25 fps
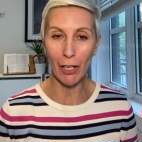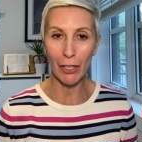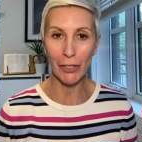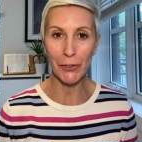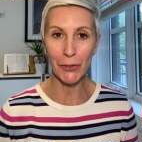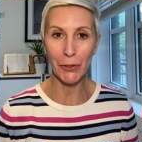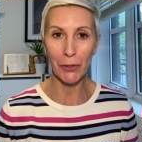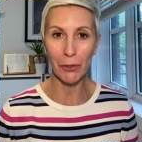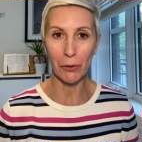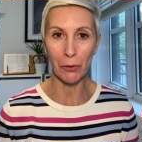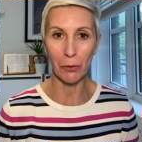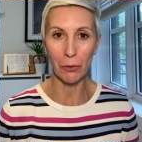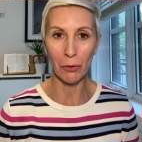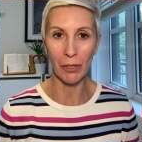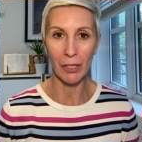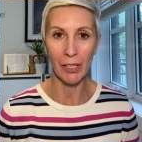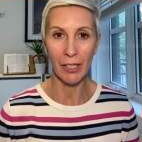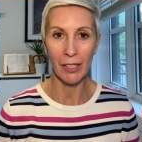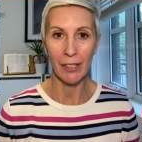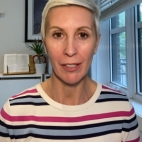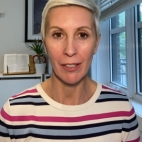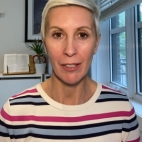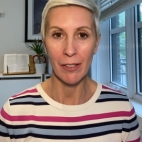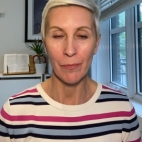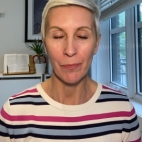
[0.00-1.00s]
on to
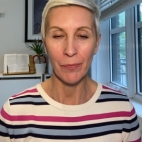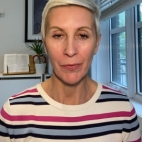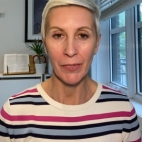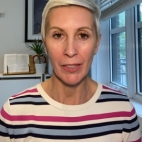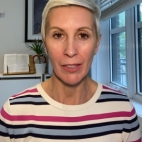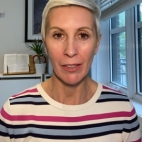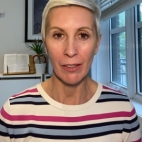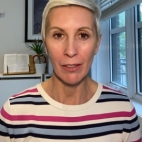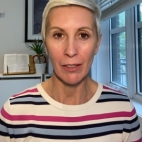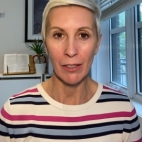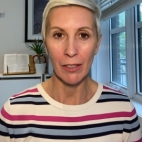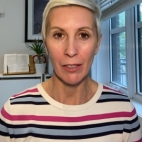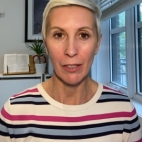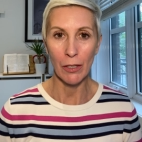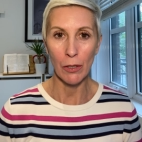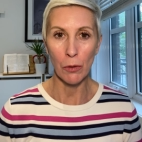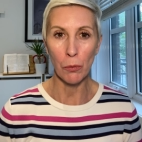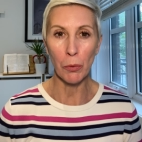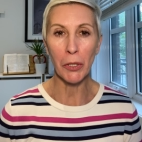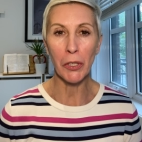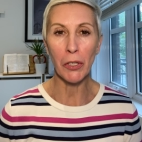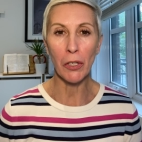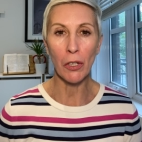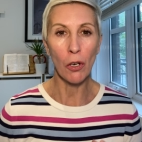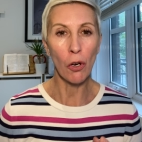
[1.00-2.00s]

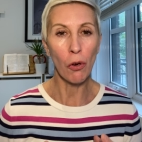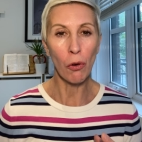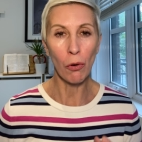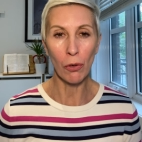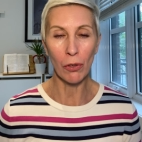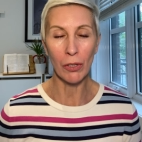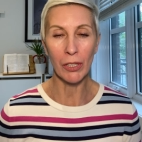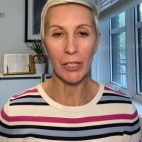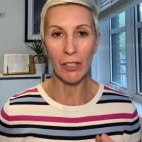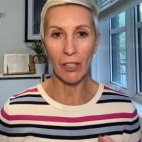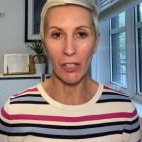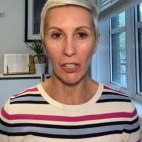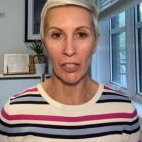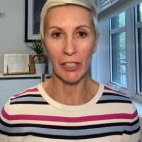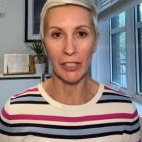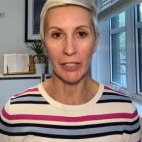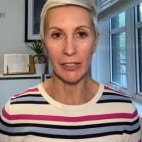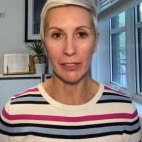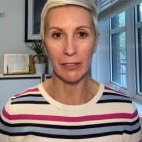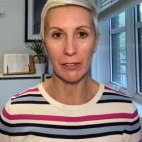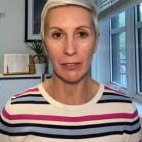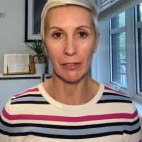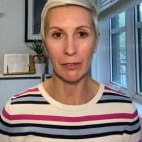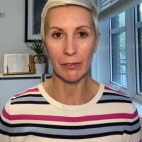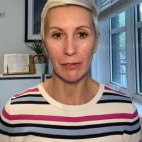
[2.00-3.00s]
with a whole
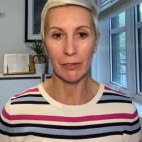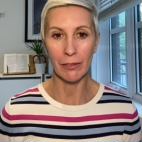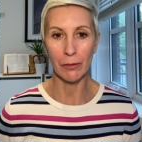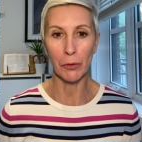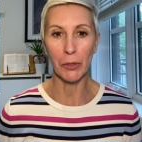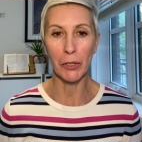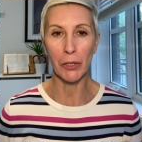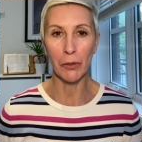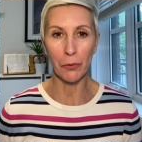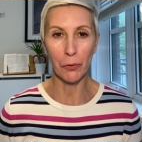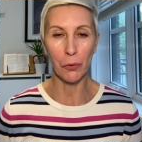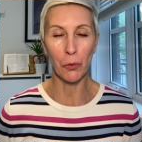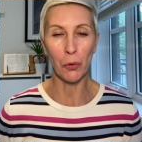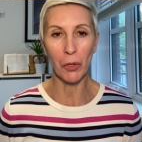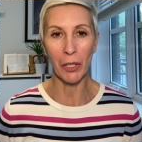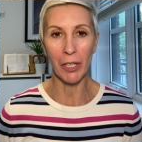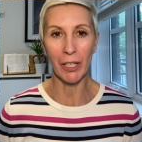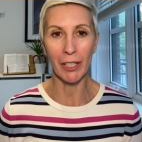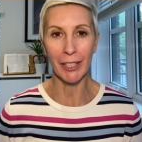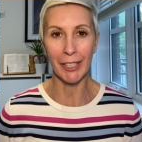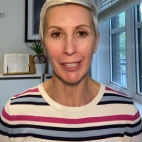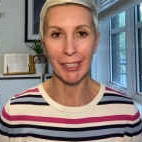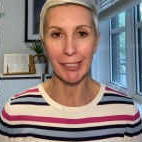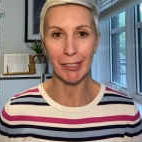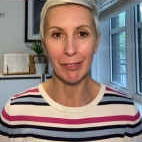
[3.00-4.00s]
heart, with a full
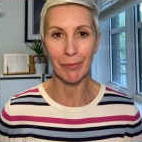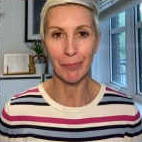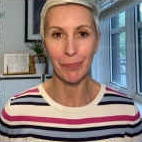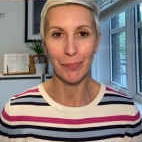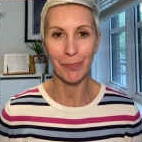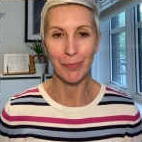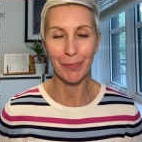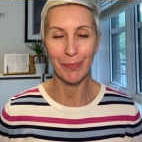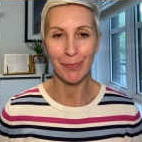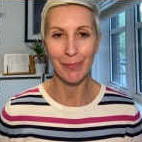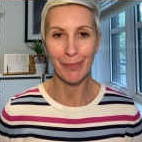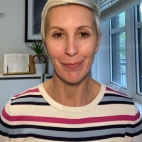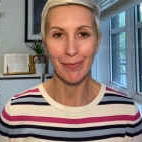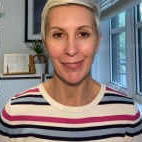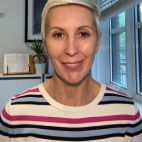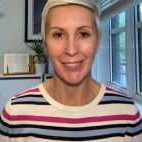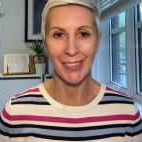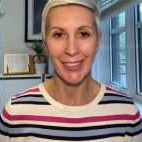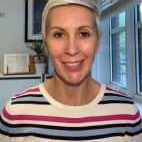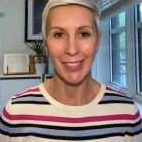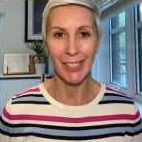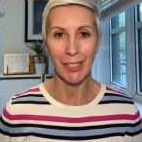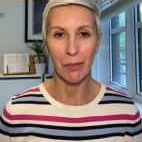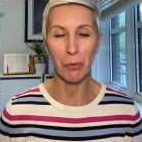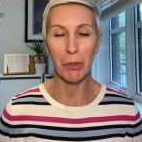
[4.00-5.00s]
heart,
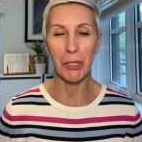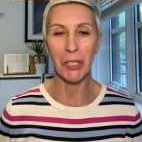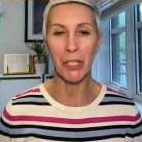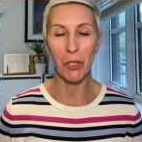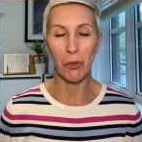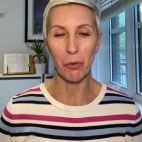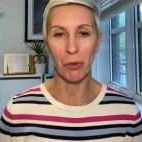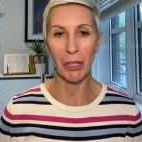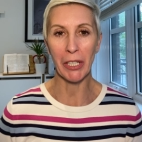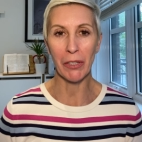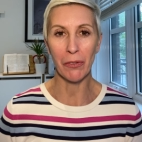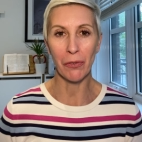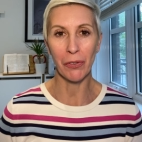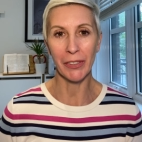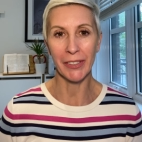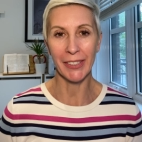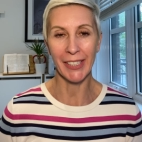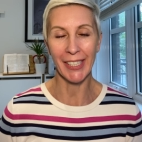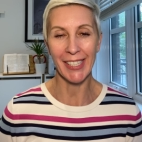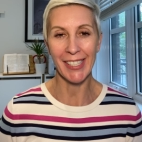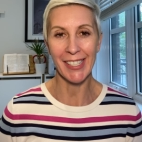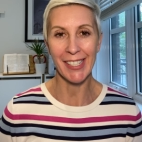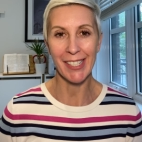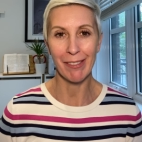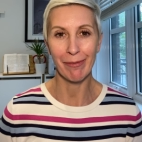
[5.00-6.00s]
with a
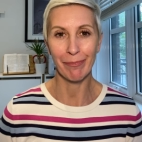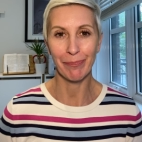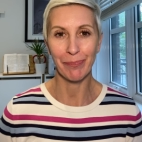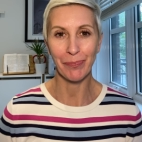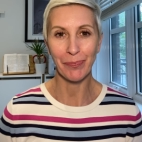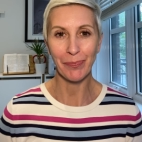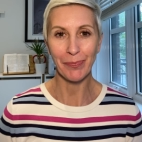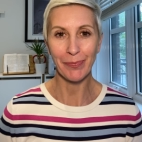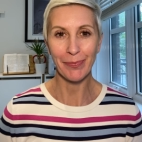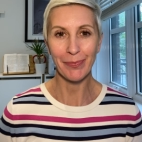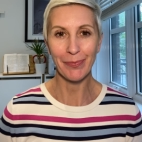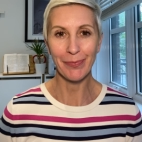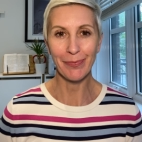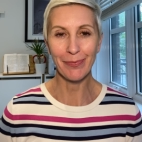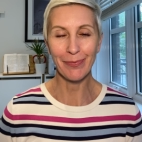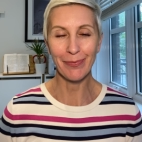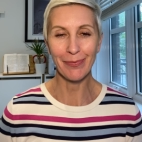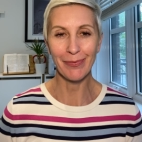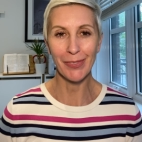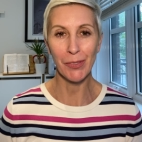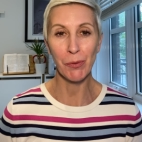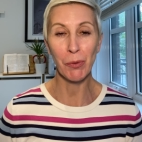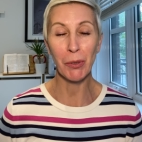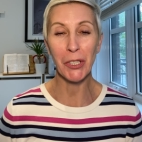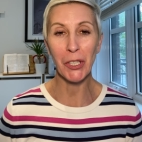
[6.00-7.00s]
gratefulness,
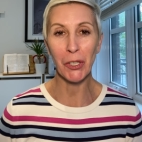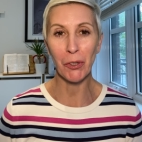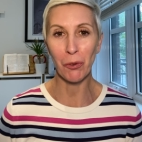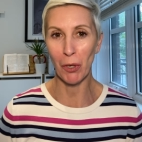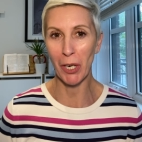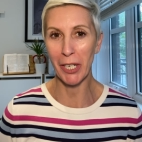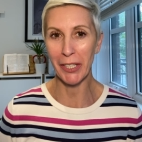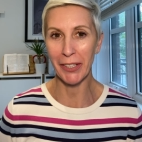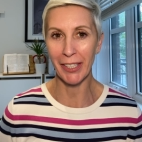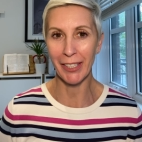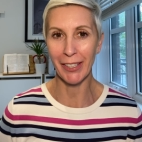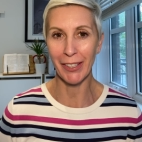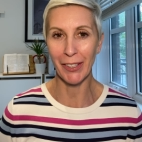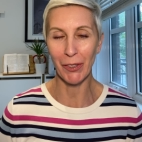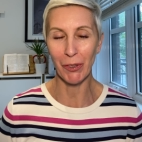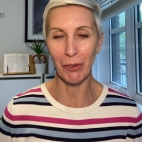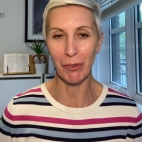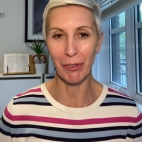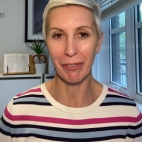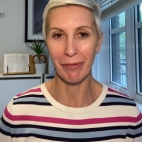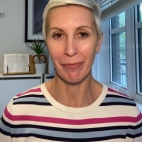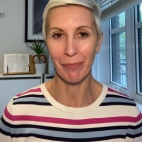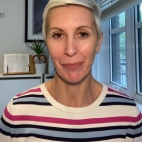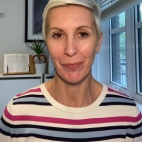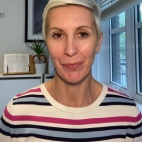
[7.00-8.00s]
with a
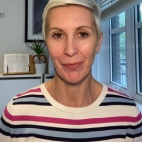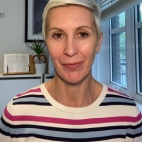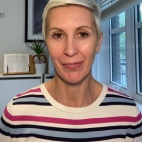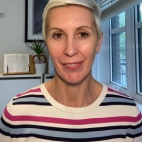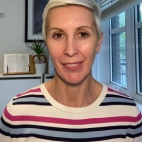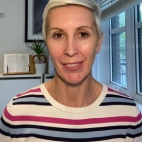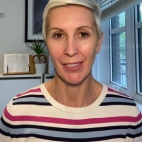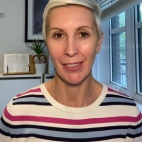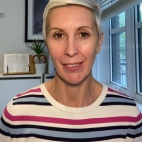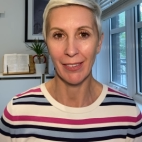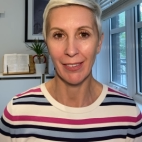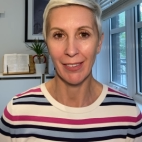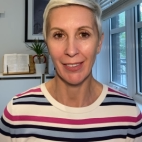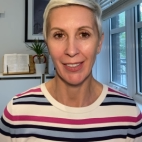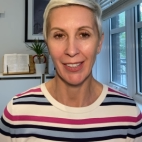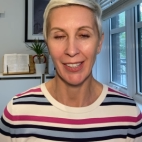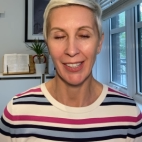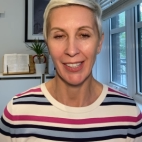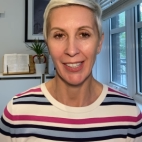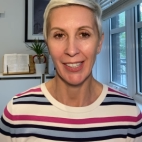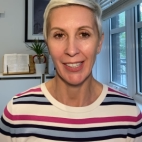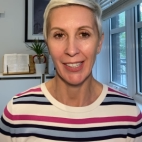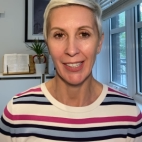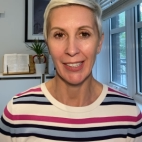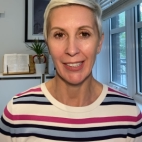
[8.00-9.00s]
gratitude,
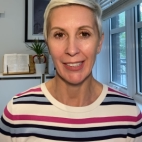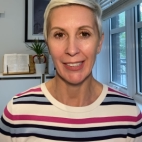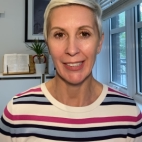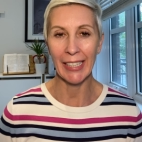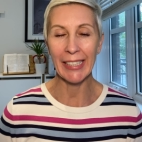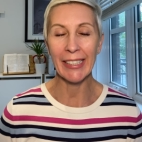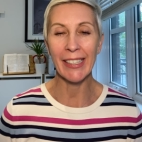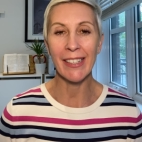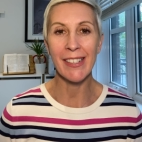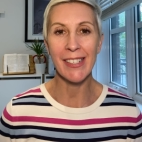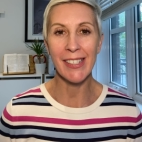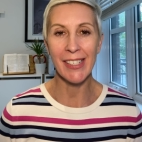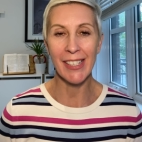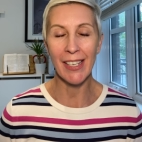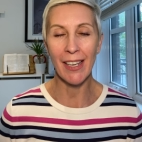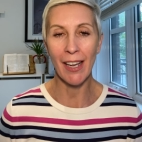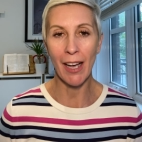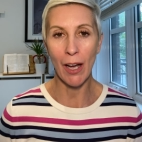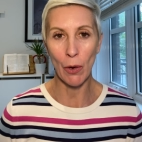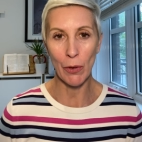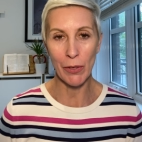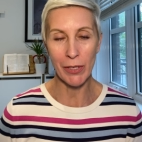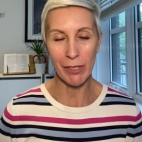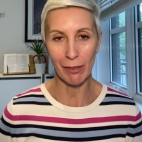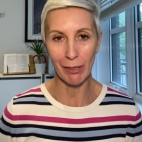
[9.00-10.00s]
and then see
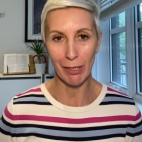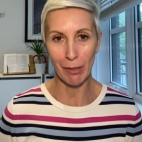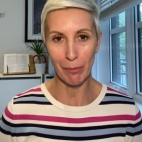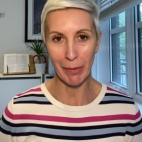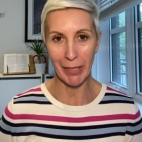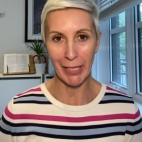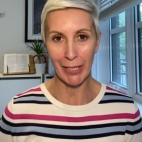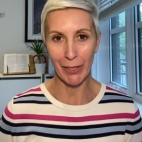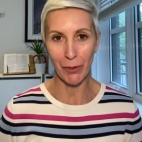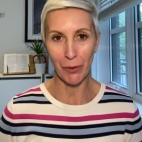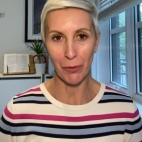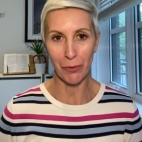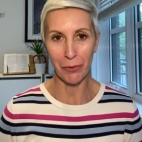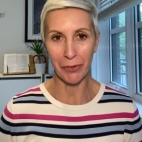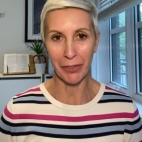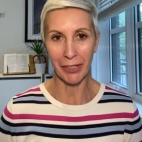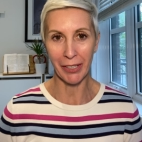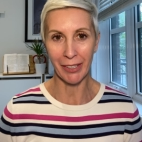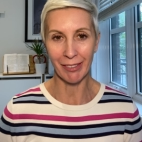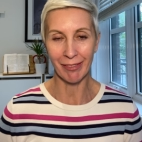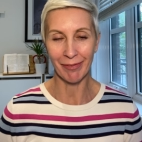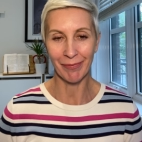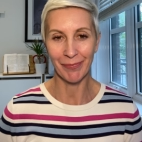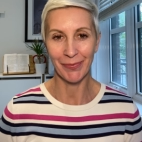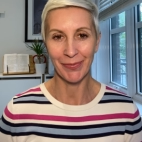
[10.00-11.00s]
how it's going to make you
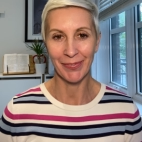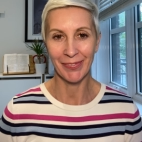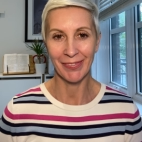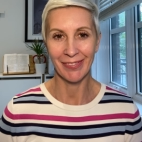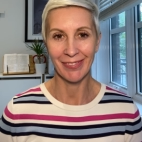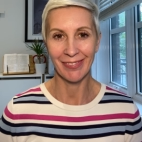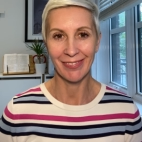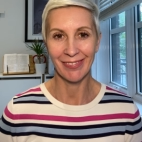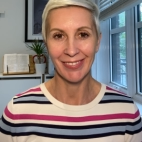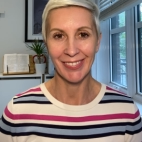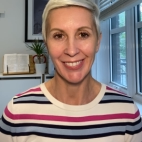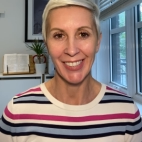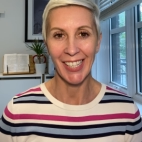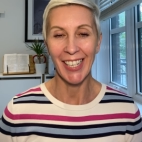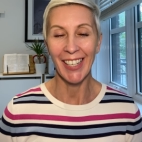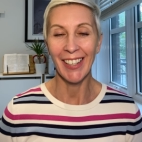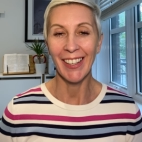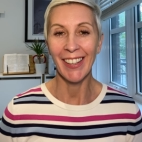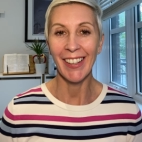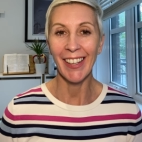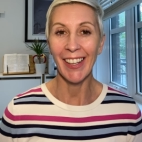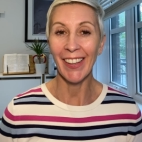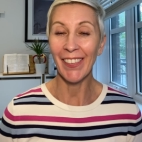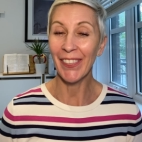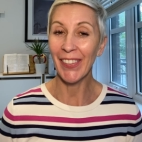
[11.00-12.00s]
feel.
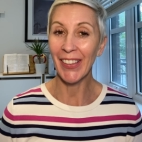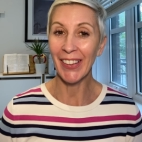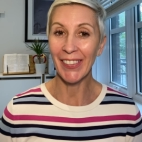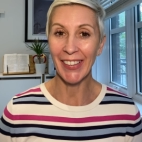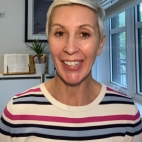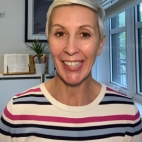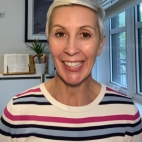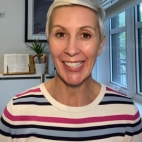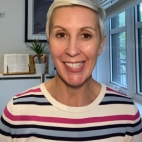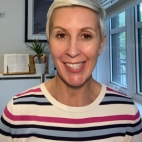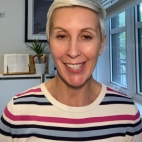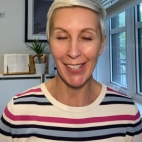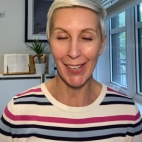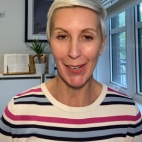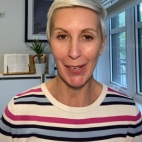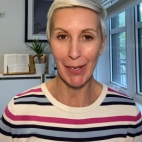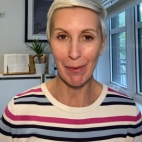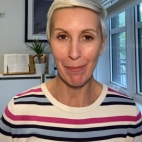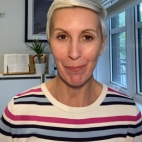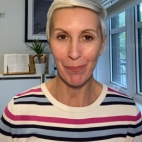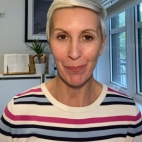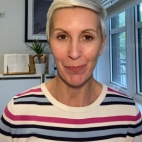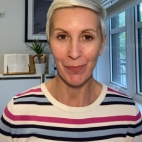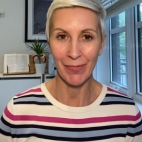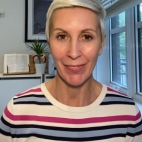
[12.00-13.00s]
Until next
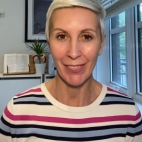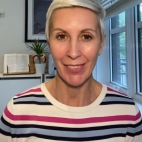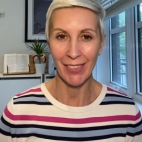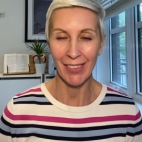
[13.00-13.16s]
time,